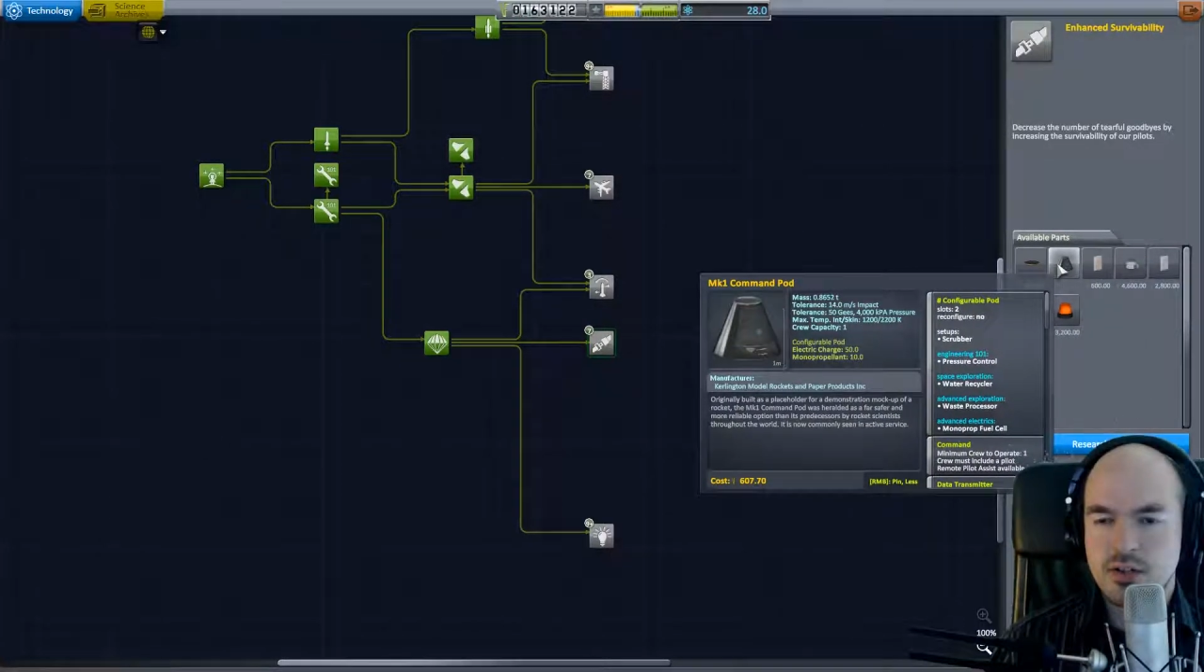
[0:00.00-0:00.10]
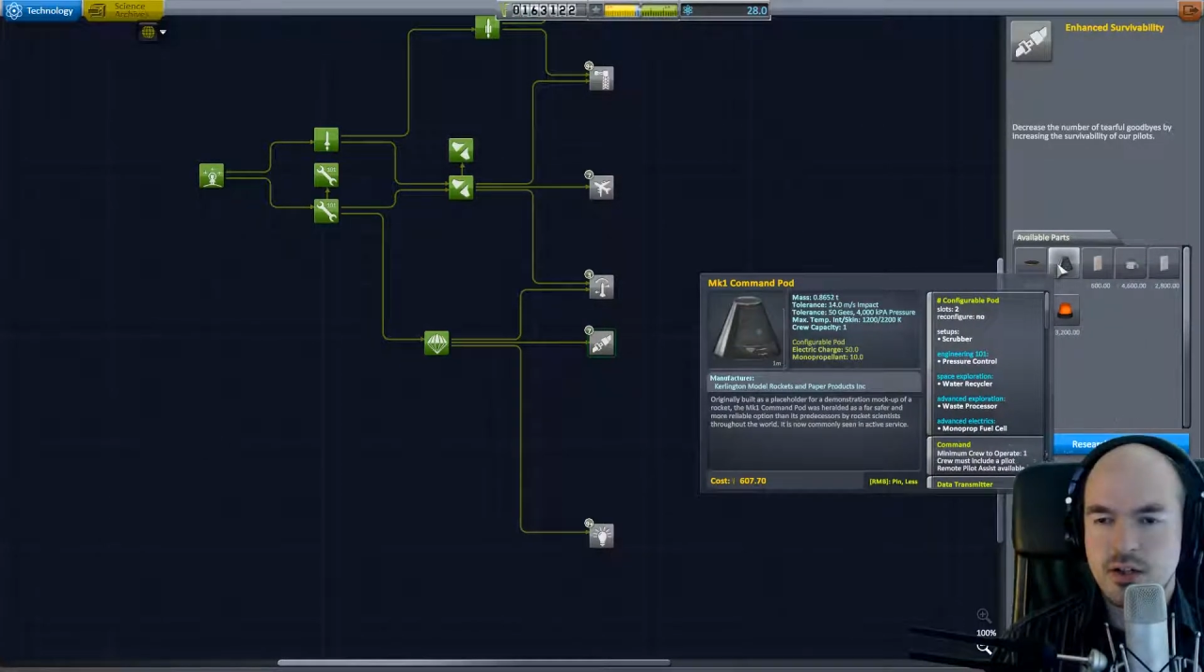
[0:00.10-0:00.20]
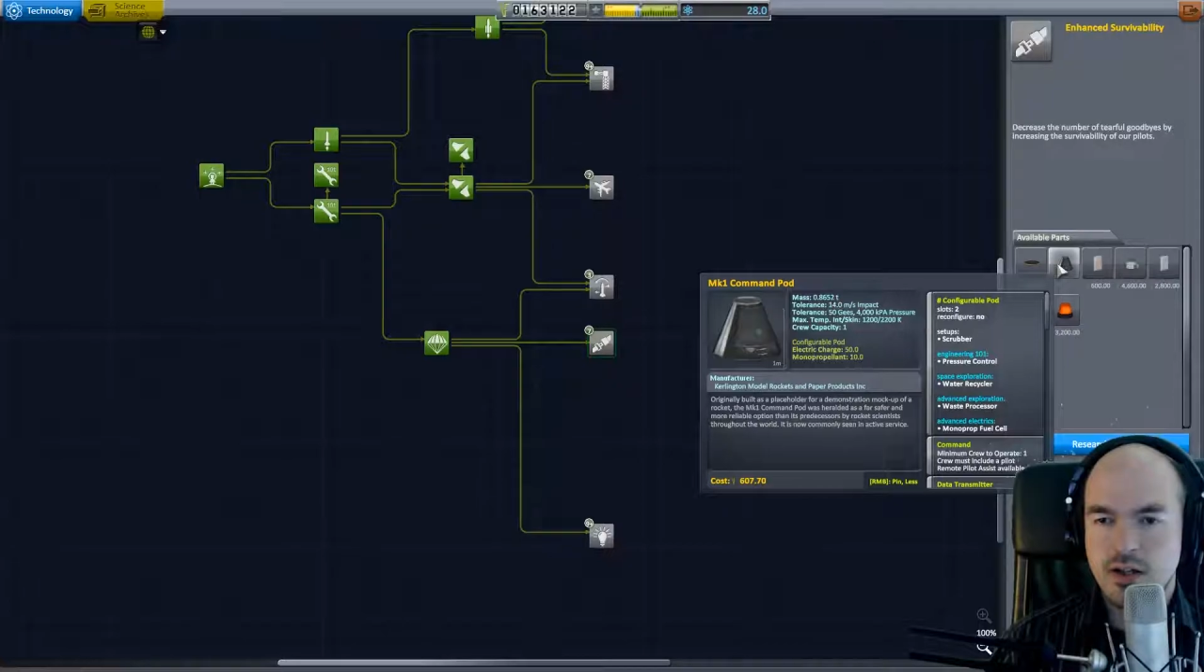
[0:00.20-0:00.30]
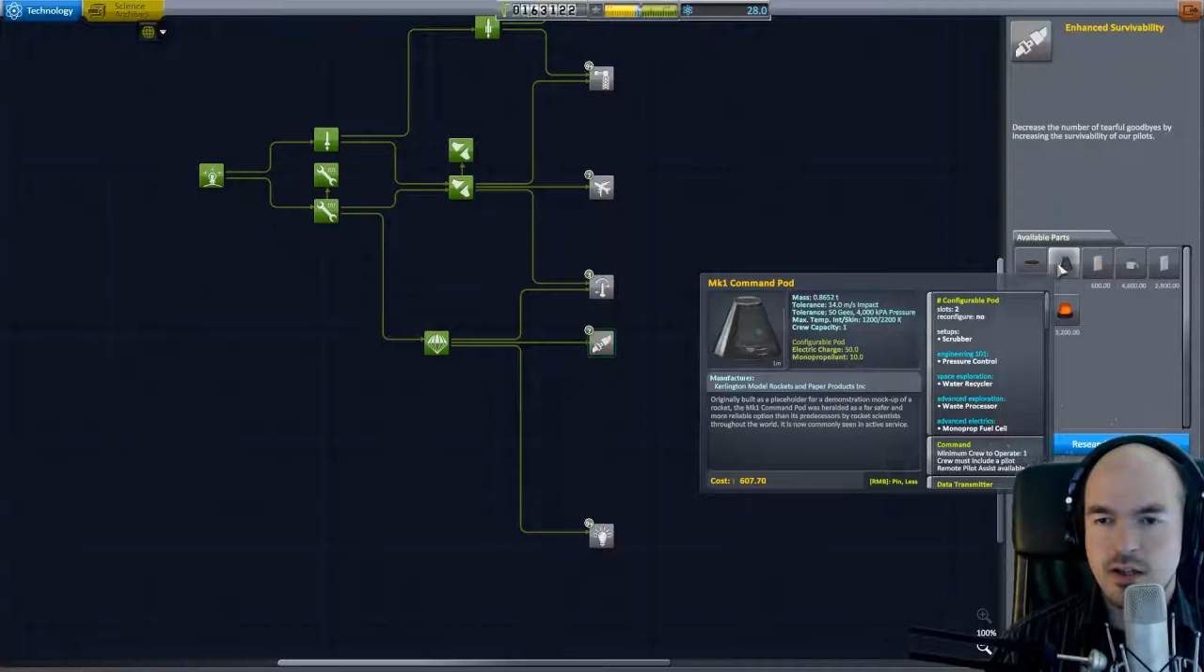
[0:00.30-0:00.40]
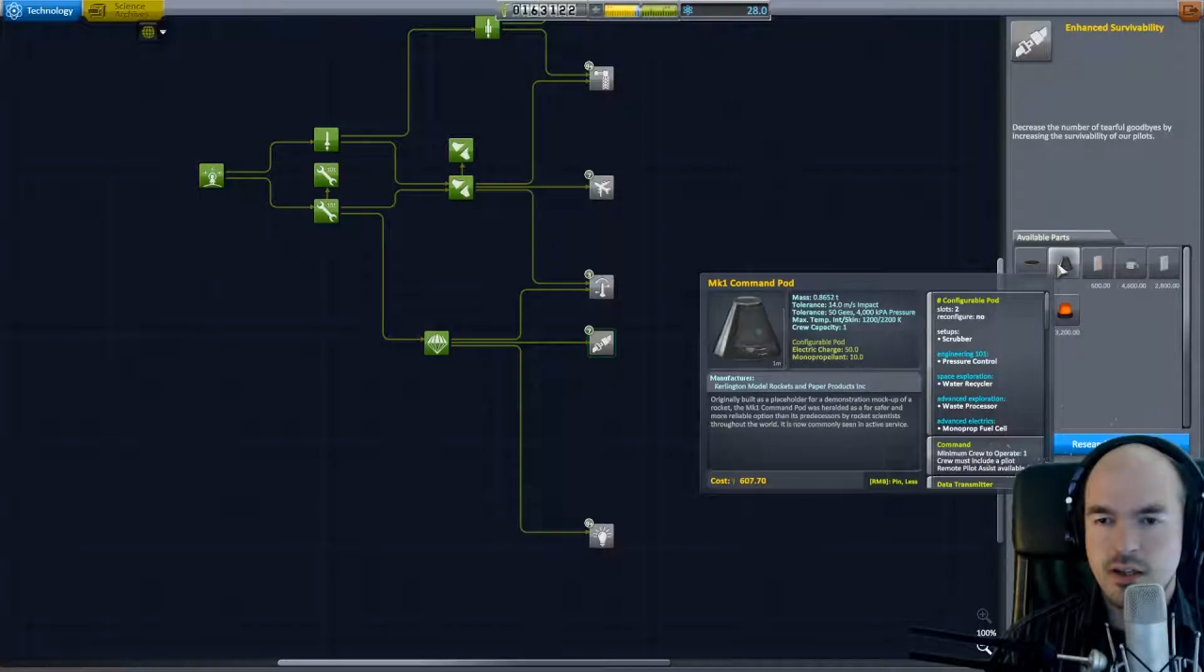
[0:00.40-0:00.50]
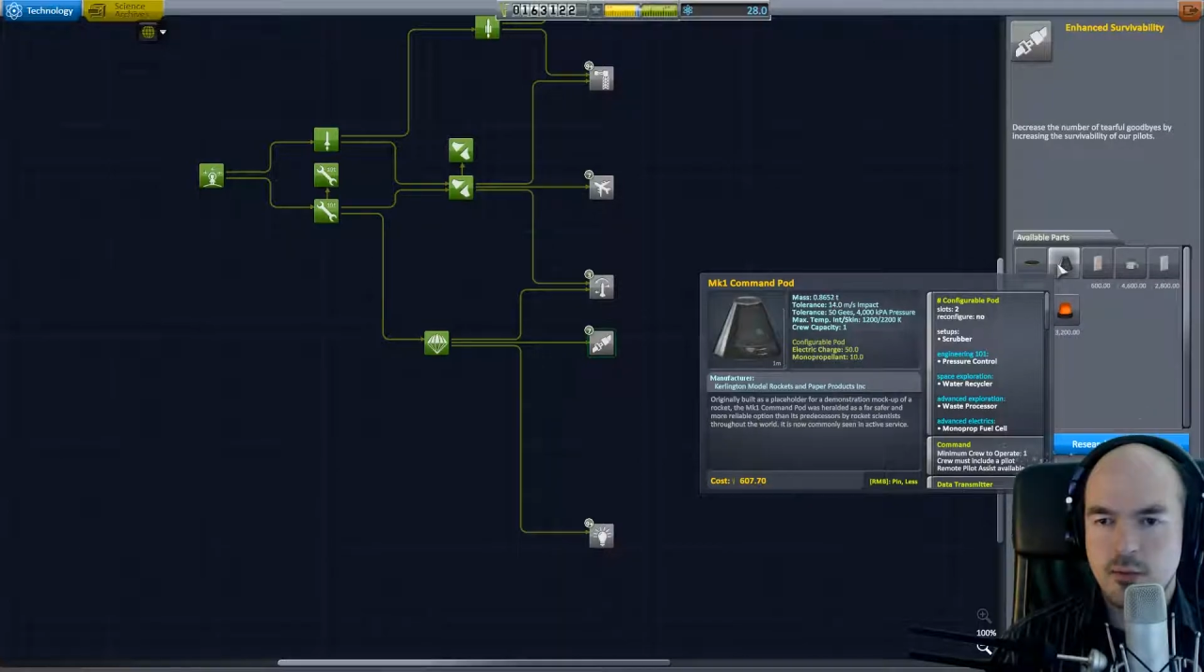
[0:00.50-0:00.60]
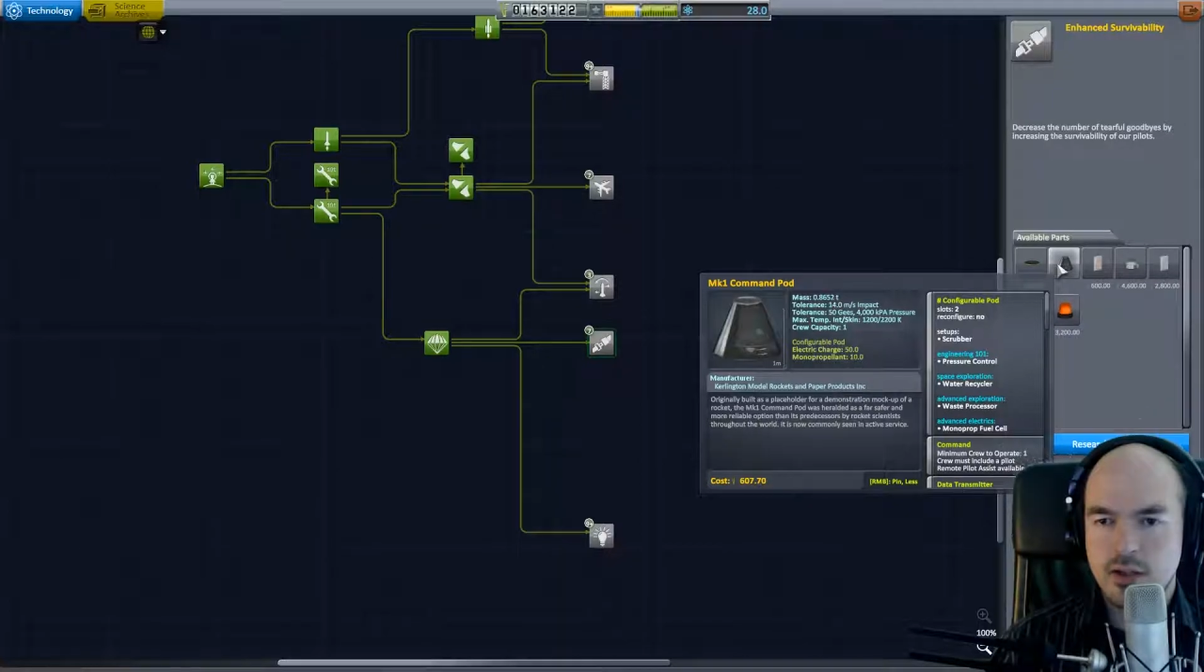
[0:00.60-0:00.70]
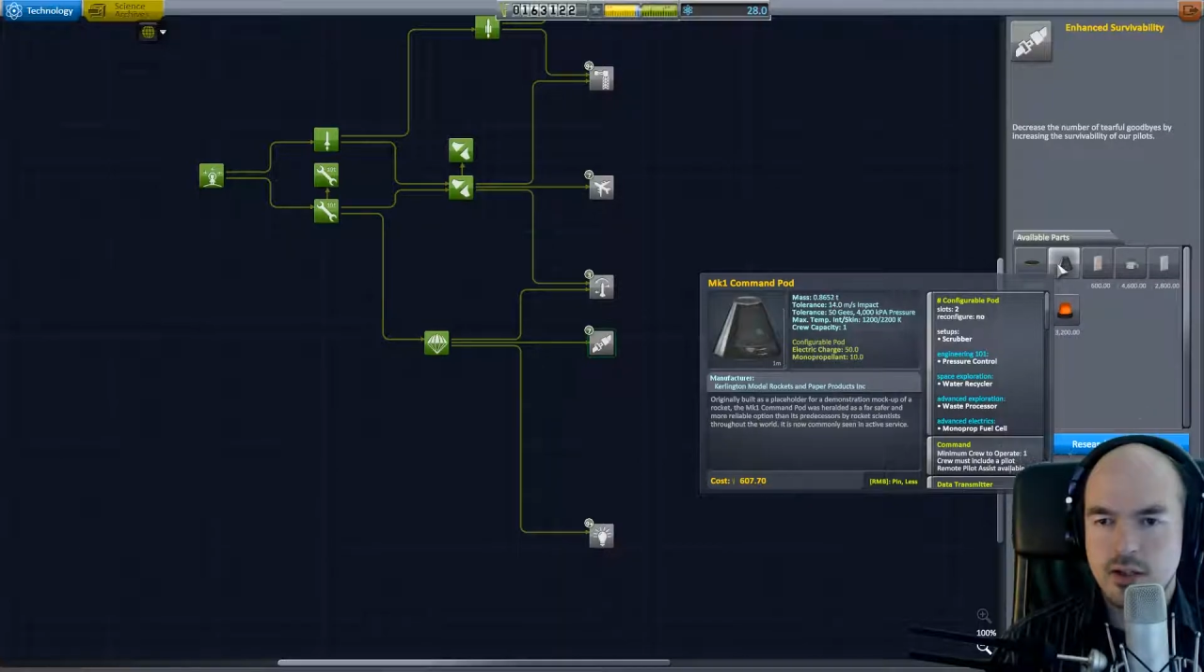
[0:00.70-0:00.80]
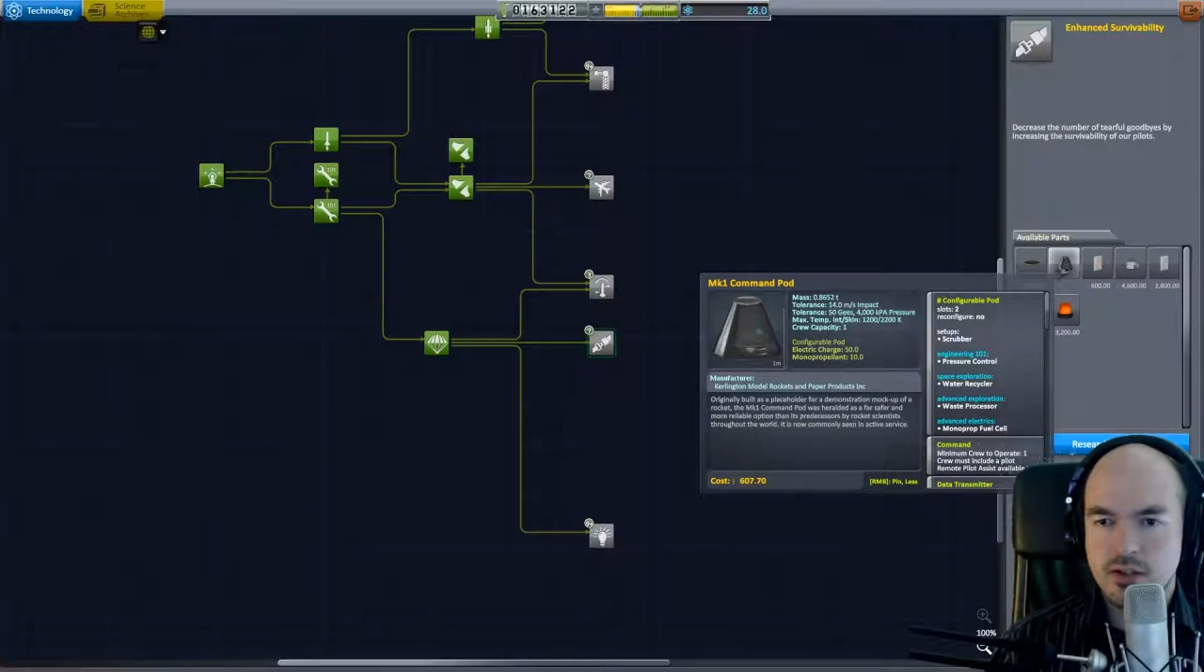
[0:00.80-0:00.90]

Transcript: that we can